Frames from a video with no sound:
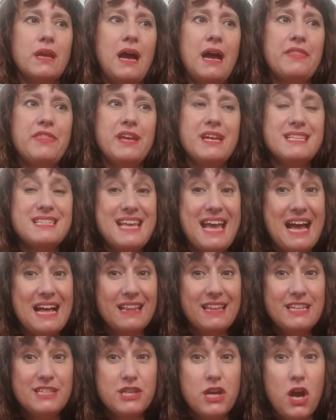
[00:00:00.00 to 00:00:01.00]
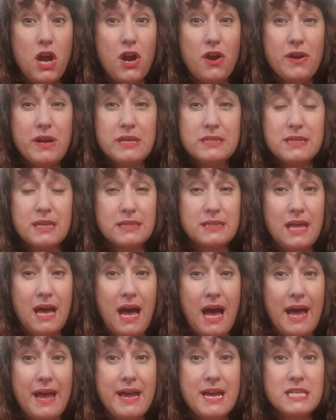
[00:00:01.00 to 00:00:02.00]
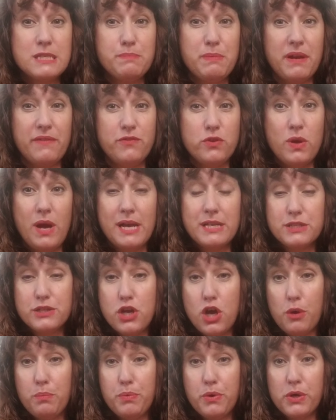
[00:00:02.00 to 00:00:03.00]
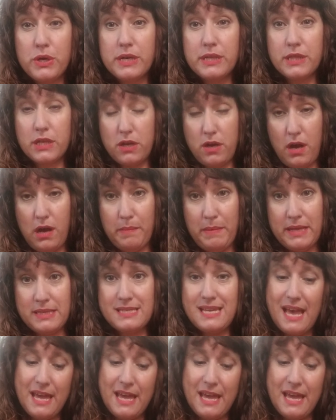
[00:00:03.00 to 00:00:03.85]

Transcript: I think it's Elie Tahari is like the highest, but if you guys know, put it in the comments.